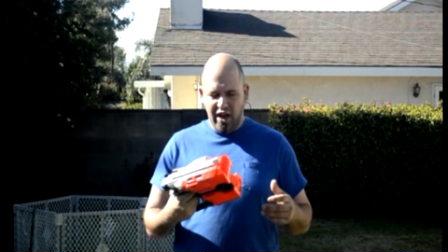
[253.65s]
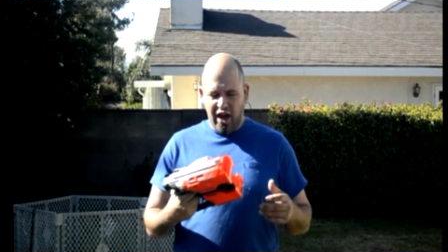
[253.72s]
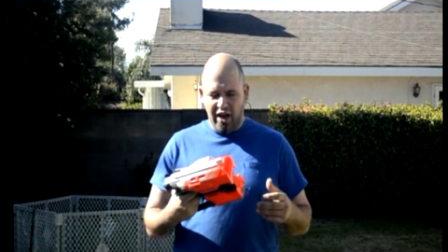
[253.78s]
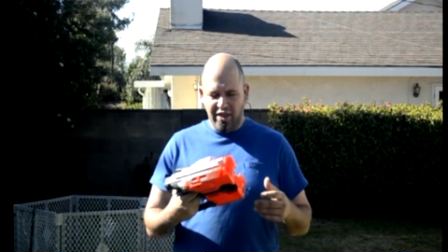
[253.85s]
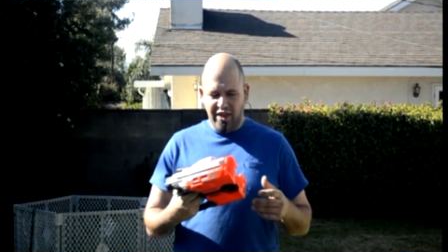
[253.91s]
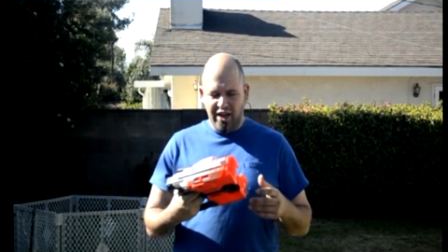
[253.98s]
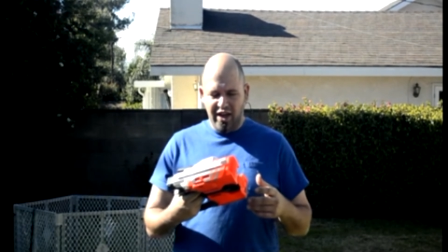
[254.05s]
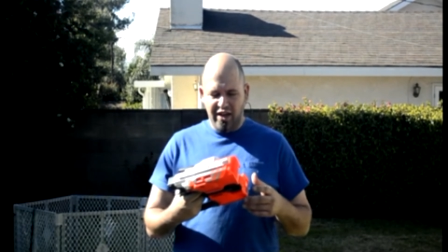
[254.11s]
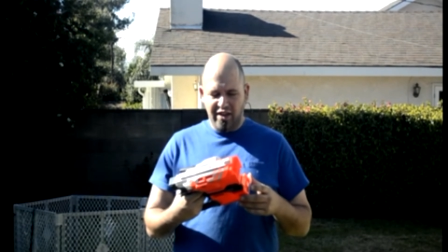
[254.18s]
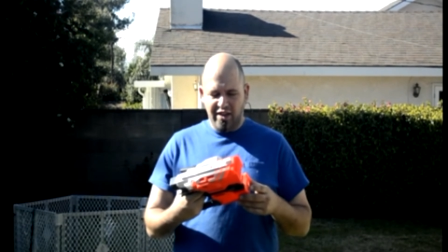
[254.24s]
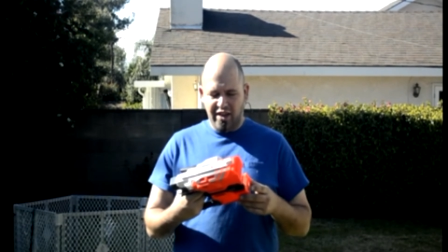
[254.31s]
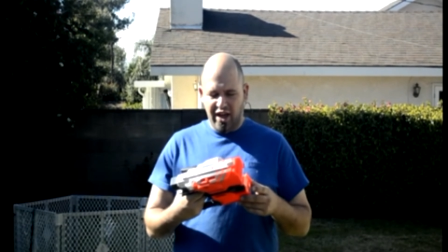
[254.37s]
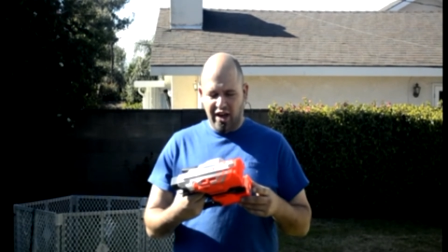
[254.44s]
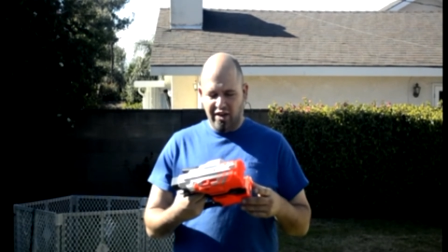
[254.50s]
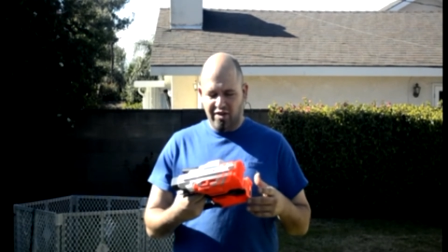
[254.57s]
I think
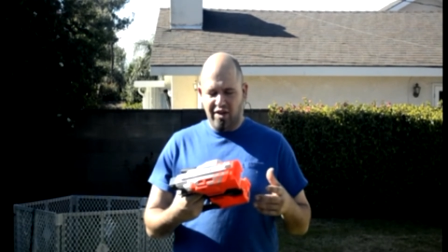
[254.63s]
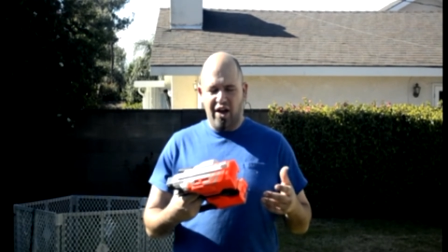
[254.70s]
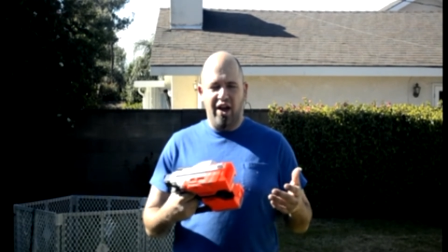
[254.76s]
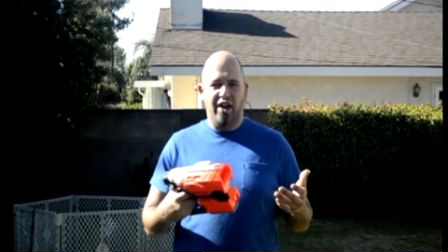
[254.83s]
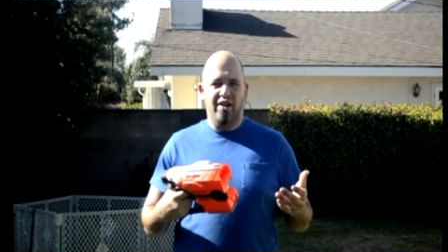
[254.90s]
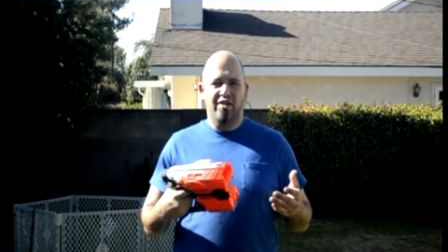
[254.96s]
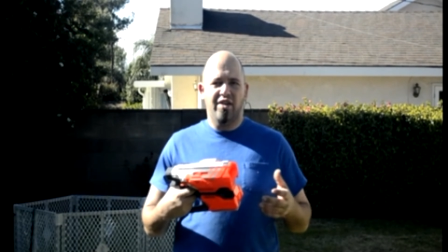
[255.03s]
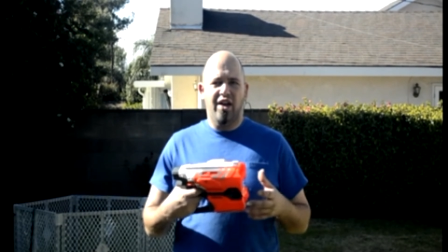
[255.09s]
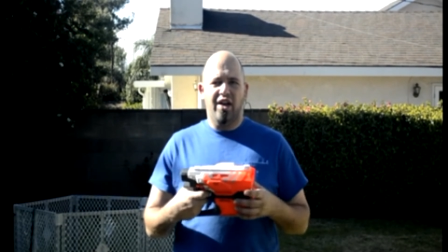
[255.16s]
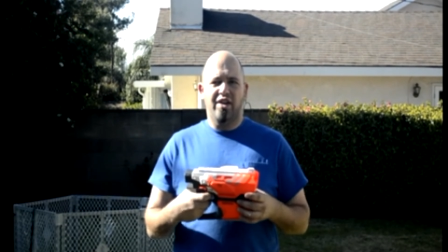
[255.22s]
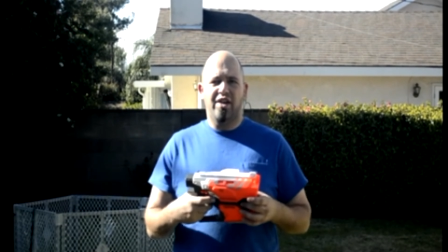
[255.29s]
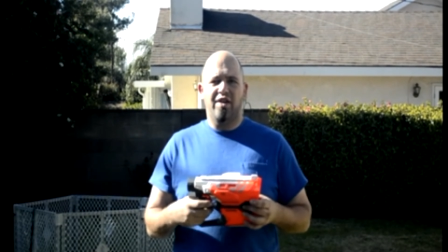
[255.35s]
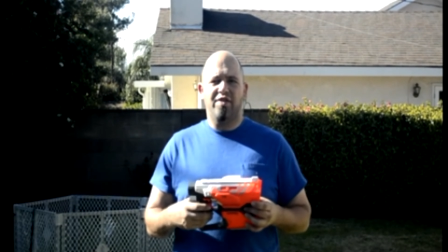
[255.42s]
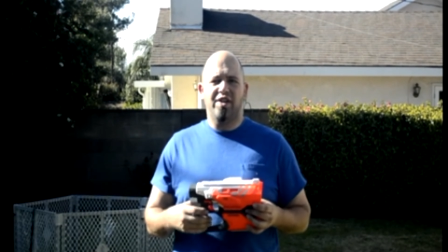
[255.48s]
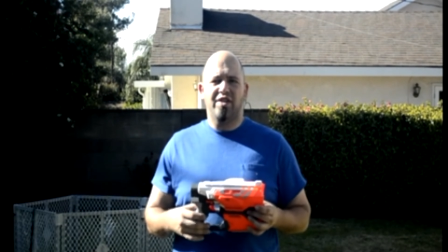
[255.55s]
that it's got a
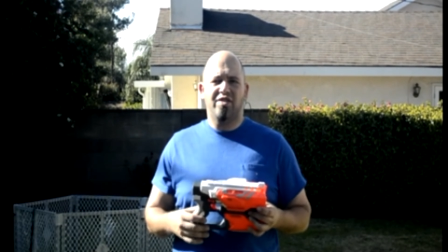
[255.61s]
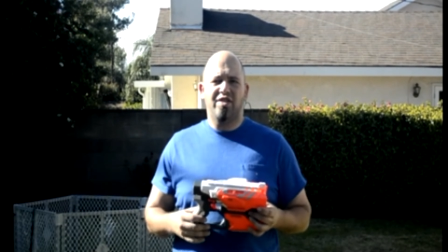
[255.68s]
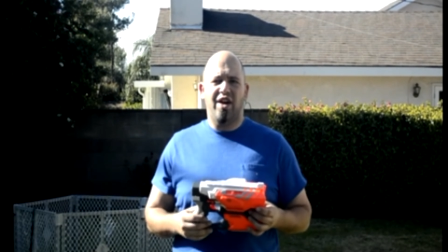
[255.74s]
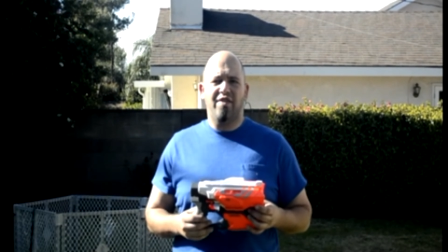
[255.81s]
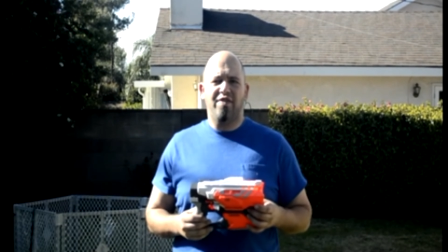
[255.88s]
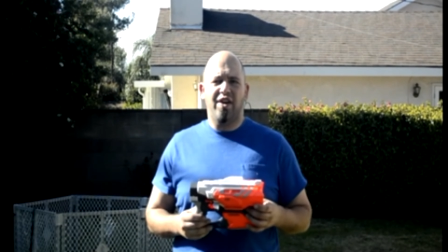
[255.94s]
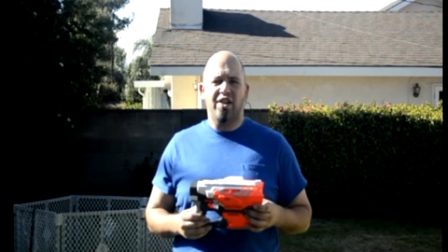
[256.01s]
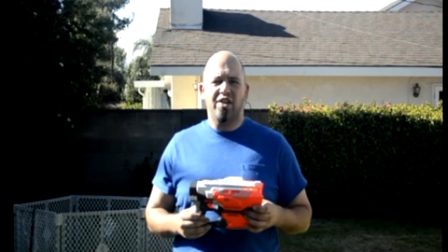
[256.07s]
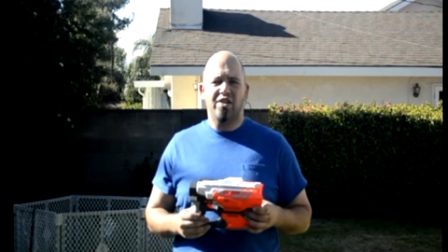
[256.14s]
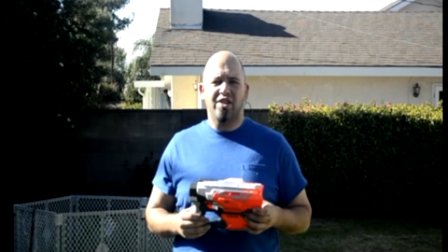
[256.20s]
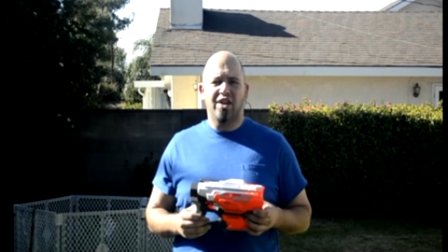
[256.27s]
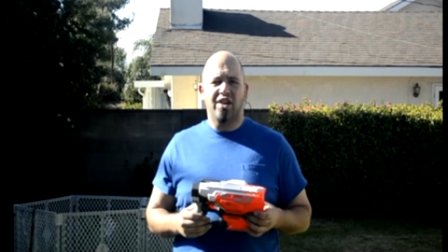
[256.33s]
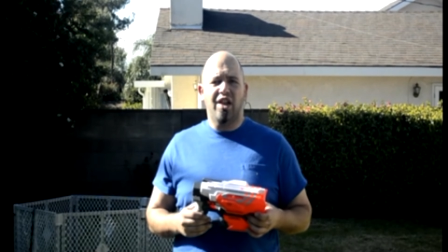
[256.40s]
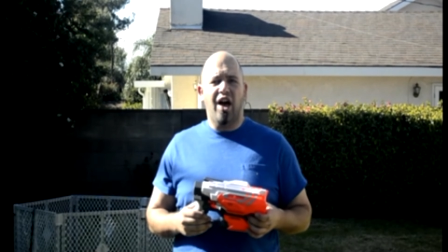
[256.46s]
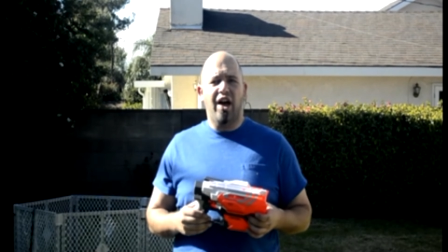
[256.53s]
definite sci-fi look
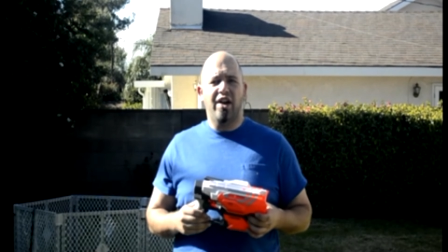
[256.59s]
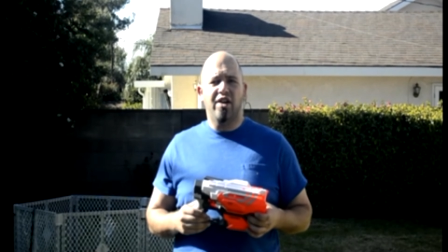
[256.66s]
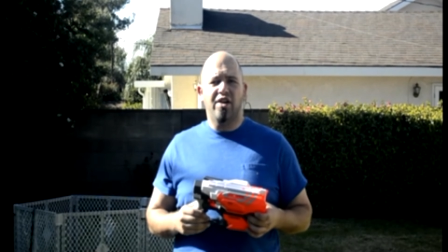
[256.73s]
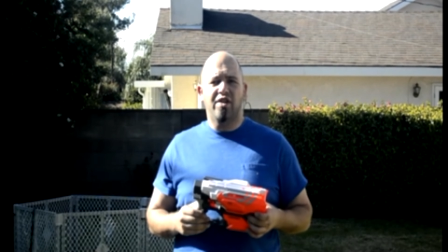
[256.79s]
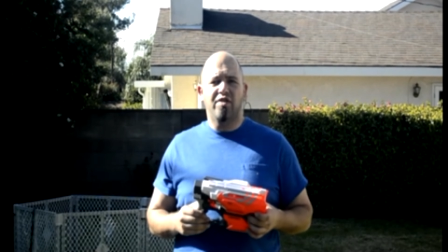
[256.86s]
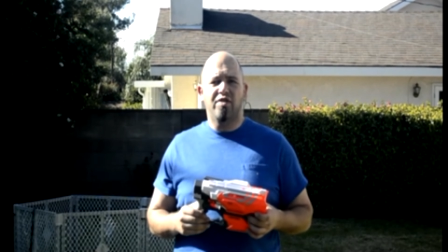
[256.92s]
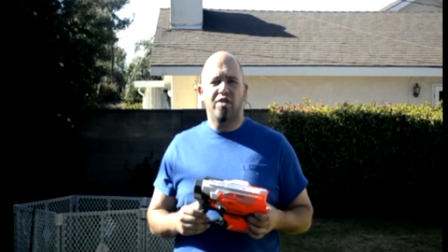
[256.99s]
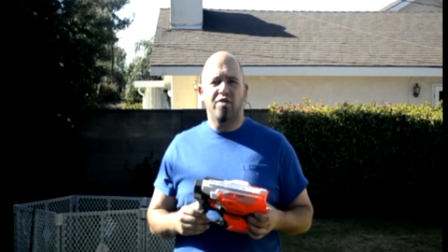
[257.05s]
that a lot of